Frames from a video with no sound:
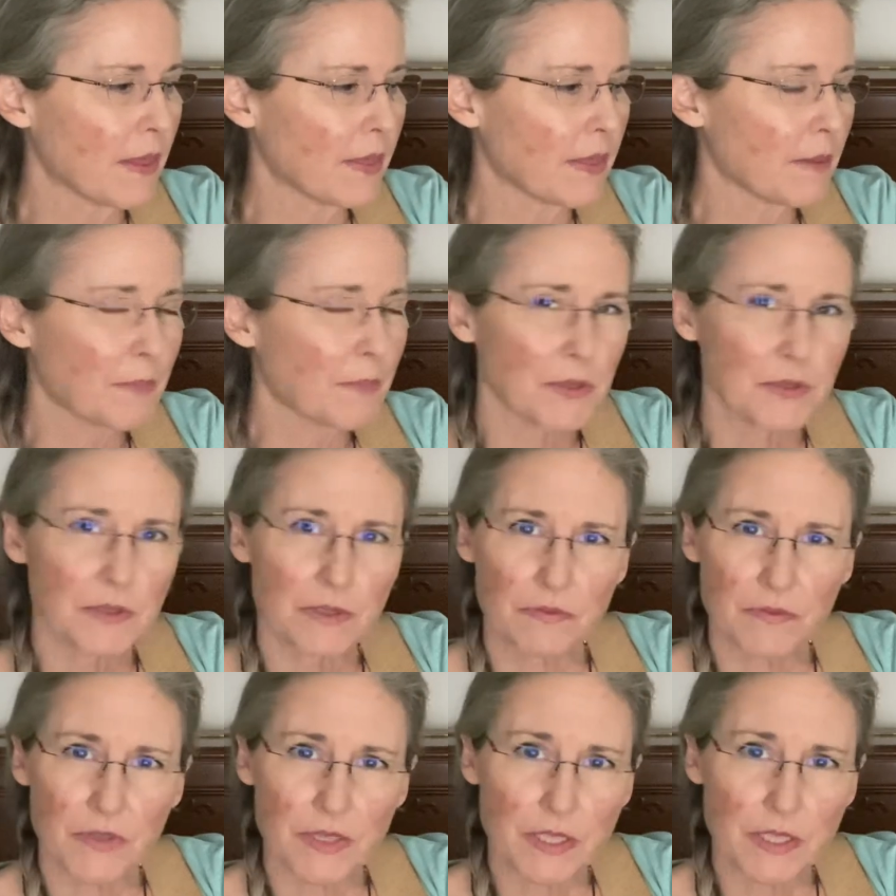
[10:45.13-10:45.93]
the most
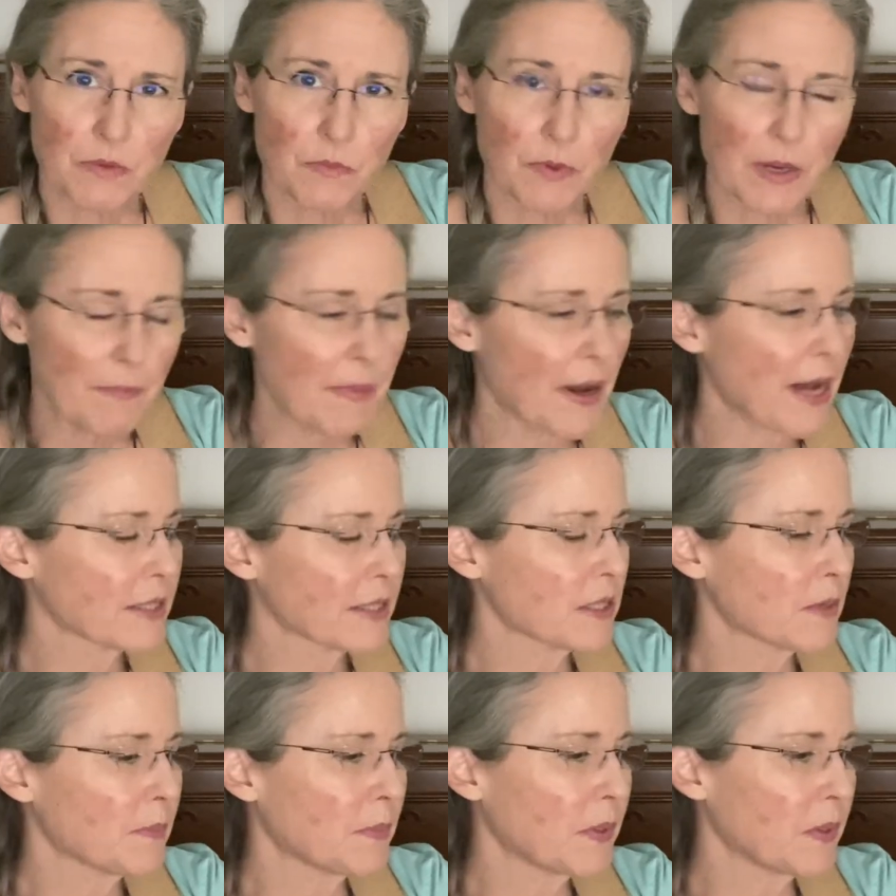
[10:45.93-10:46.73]
efficient way
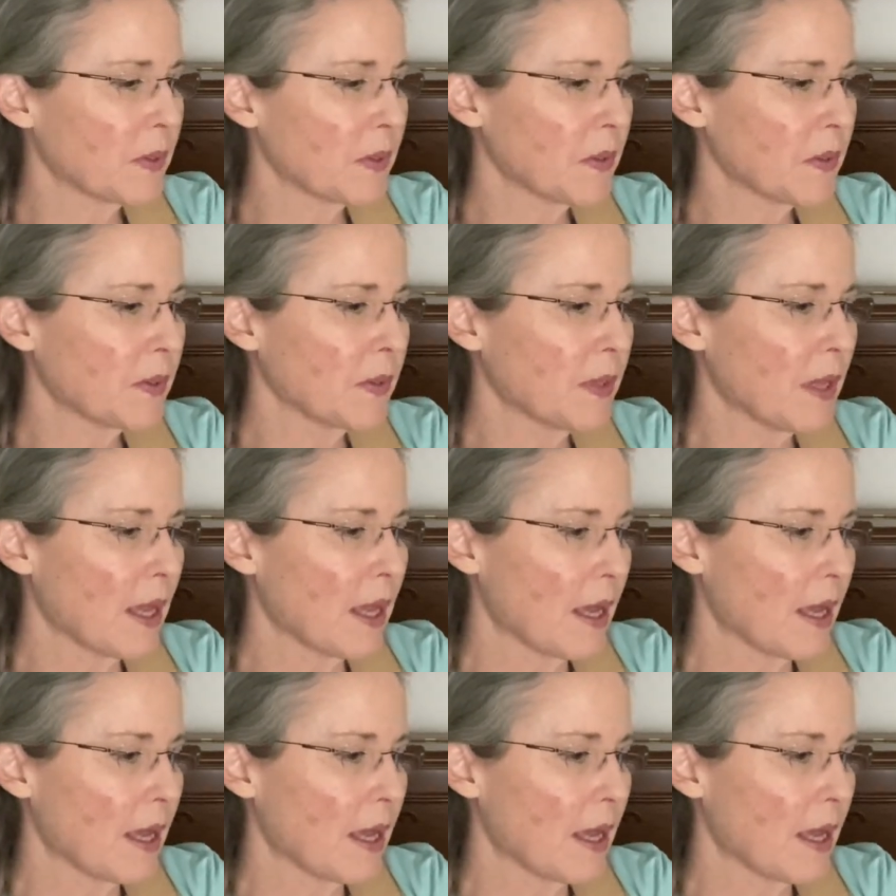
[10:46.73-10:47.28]
possible,